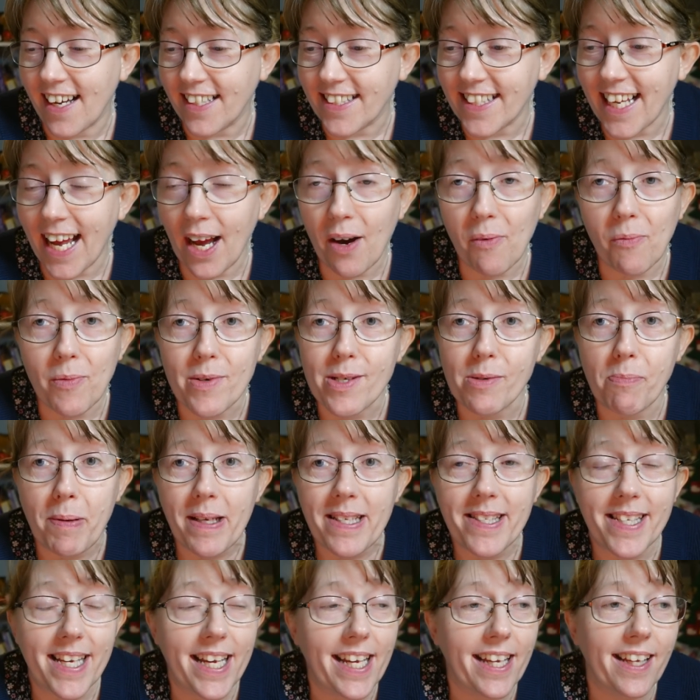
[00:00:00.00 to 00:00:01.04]
Town was
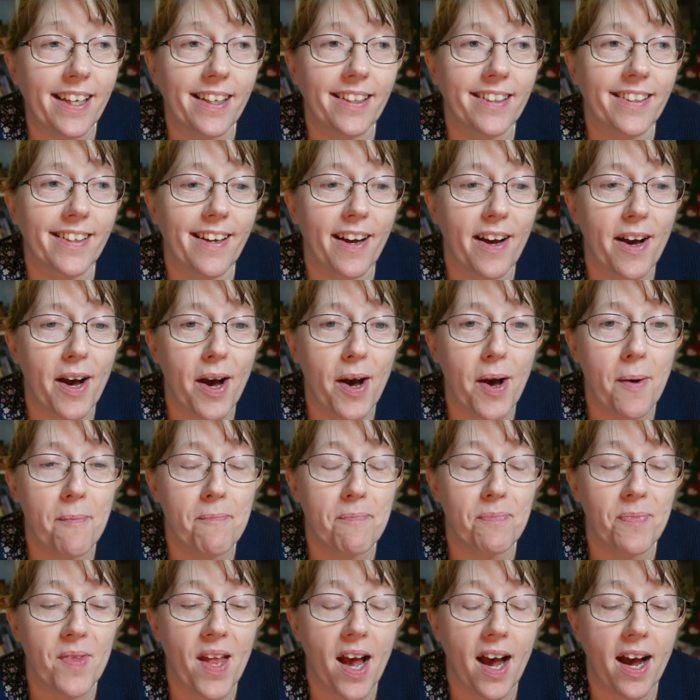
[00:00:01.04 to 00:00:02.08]
busy.
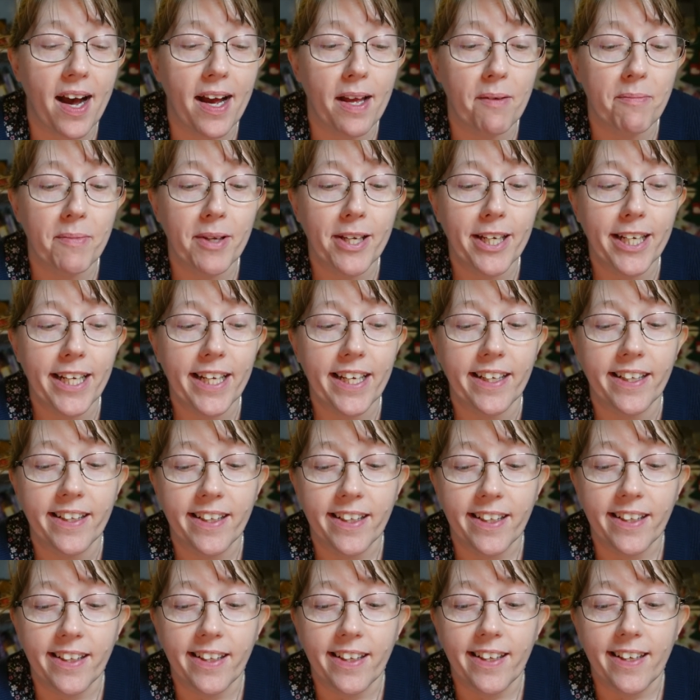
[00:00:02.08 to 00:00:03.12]
I'm gonna
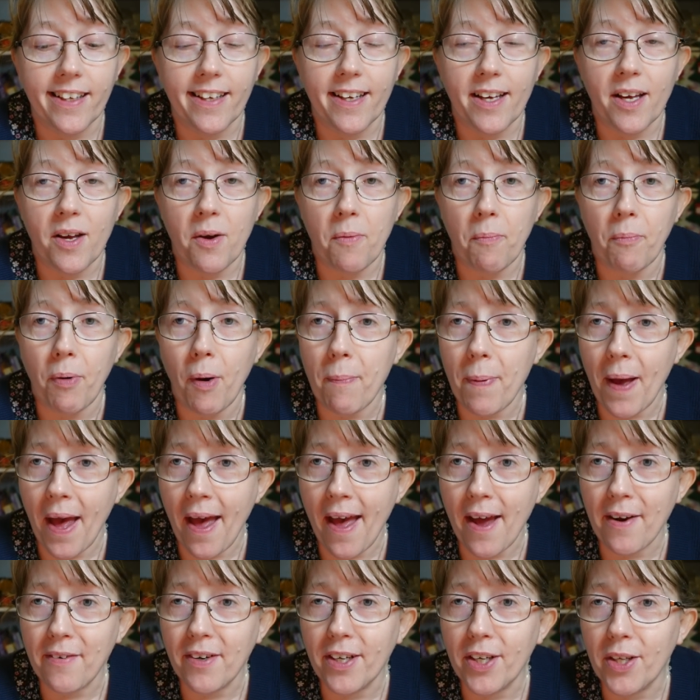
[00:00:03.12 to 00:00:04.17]

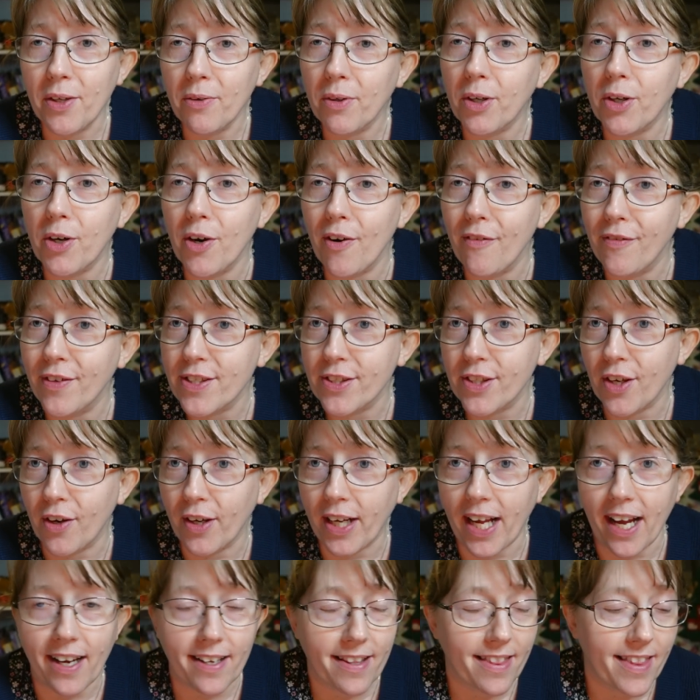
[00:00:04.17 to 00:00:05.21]
prepare a new cover
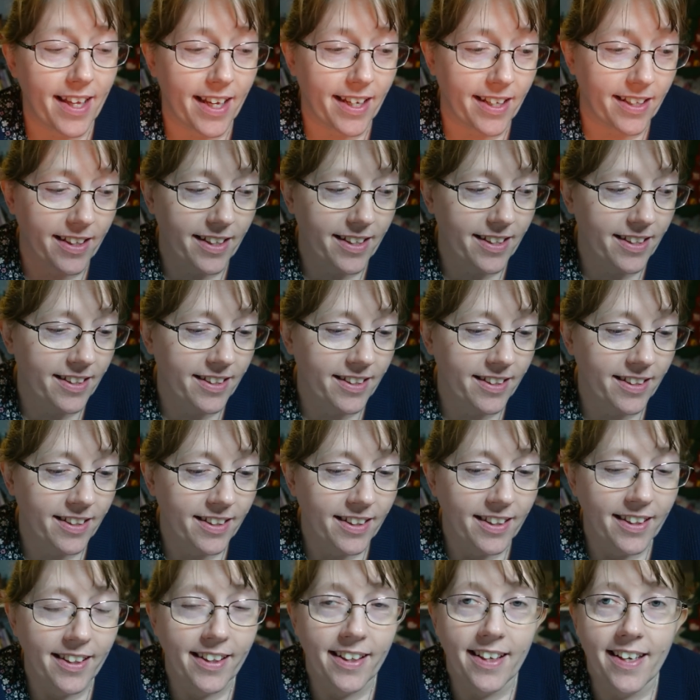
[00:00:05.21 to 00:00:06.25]
song, I think,
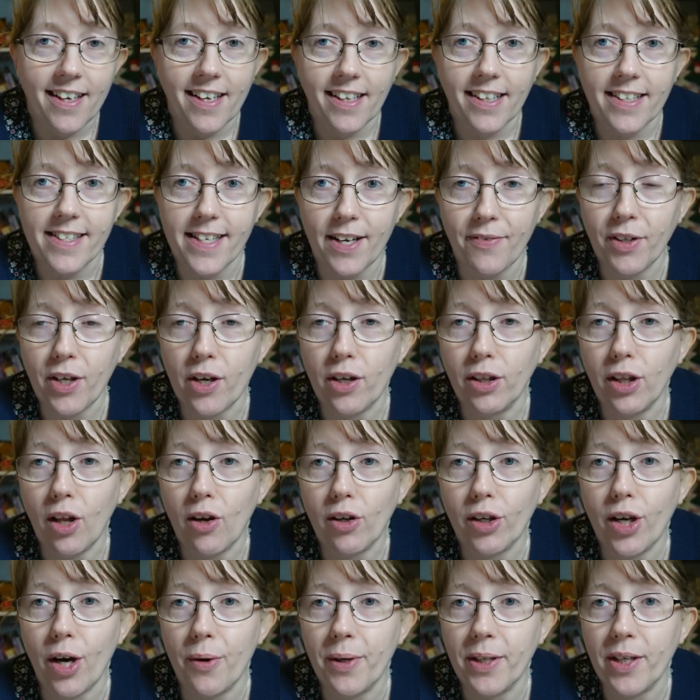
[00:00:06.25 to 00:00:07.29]
because I haven't got a
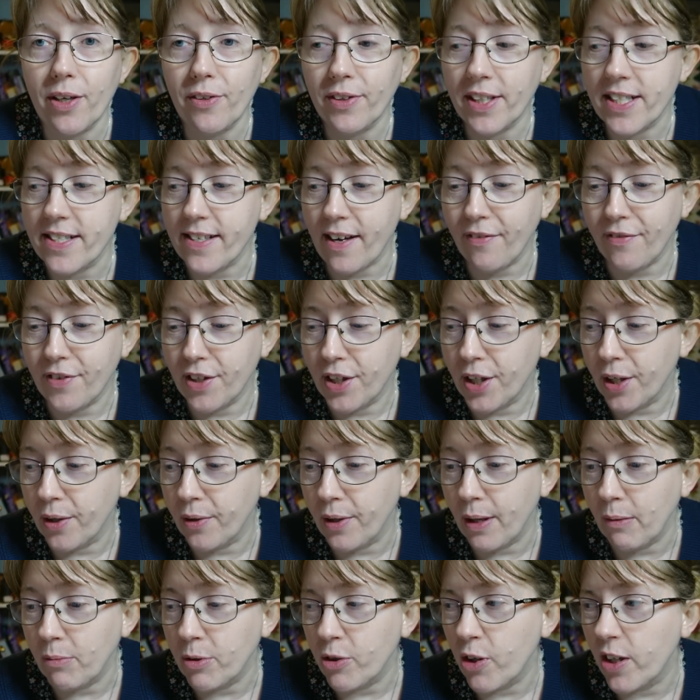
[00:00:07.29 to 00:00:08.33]
lot going on this afternoon
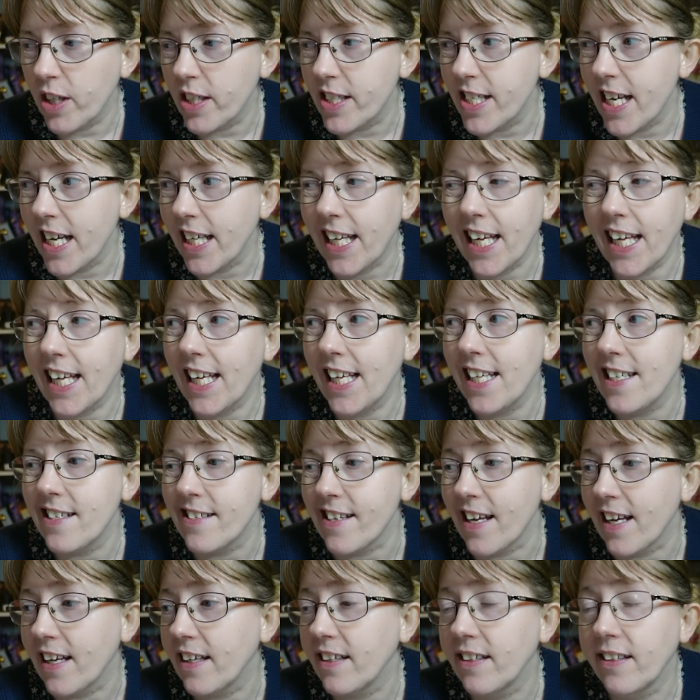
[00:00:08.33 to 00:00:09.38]
and I'm trying to take it
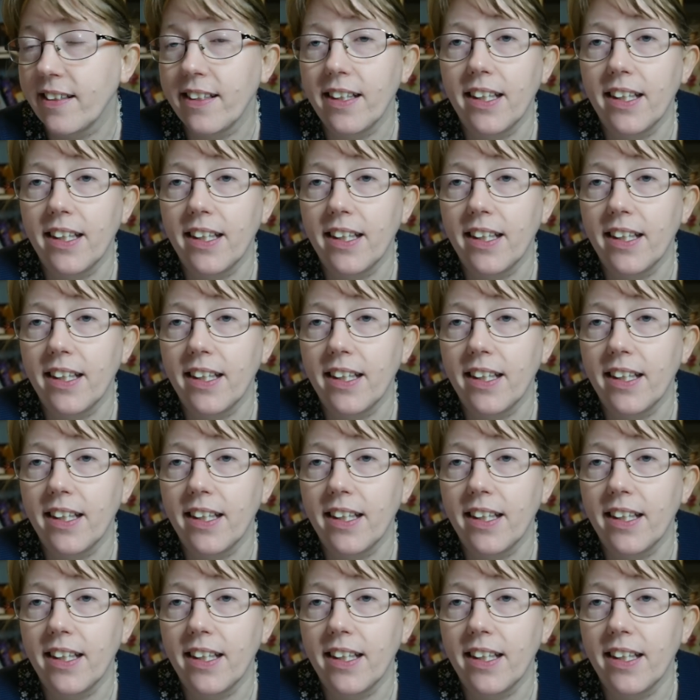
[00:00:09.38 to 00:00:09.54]
easy.